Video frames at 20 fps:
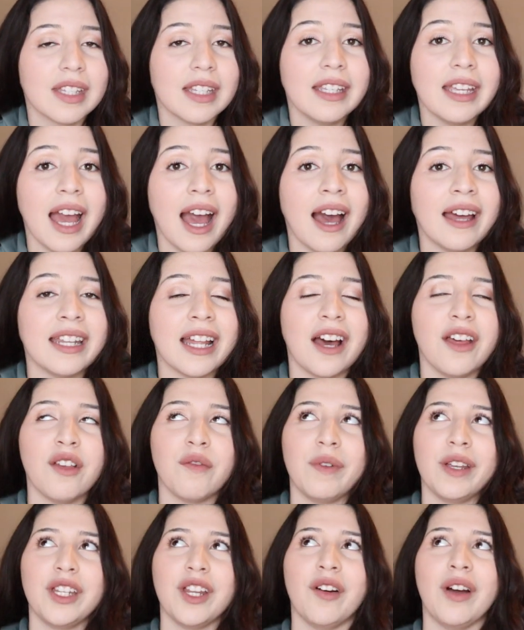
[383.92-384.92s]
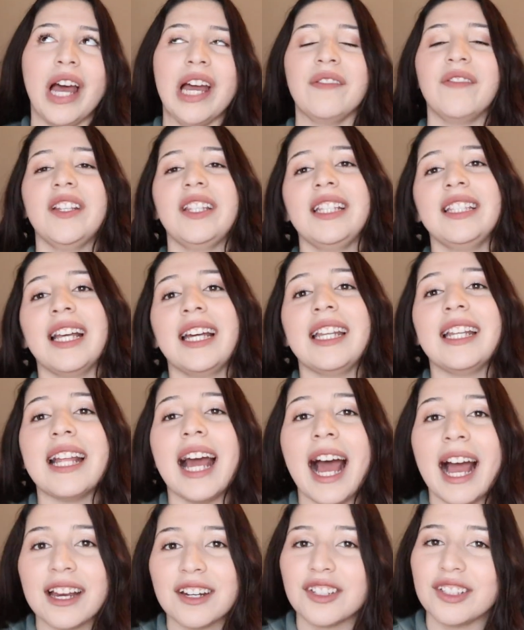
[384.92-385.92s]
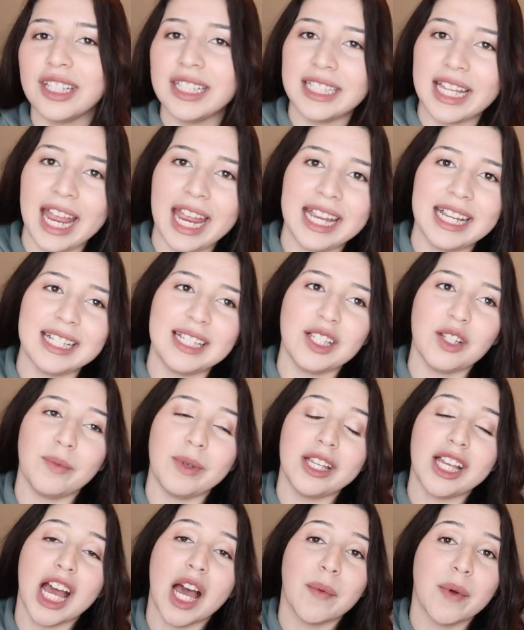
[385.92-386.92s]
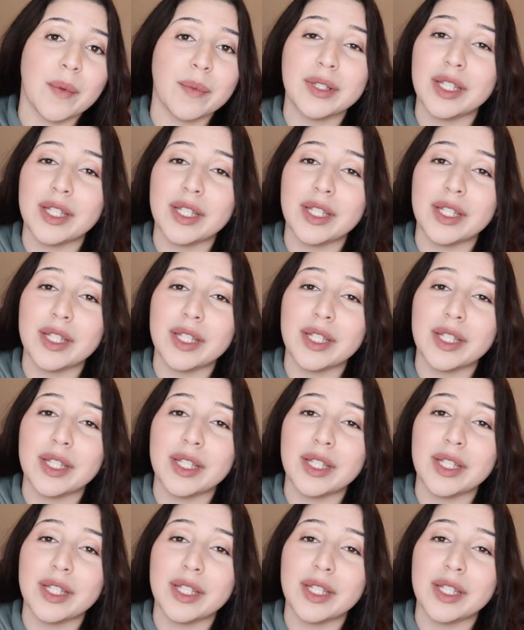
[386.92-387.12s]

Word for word: yeah, now that we know everything that it actually takes to become a,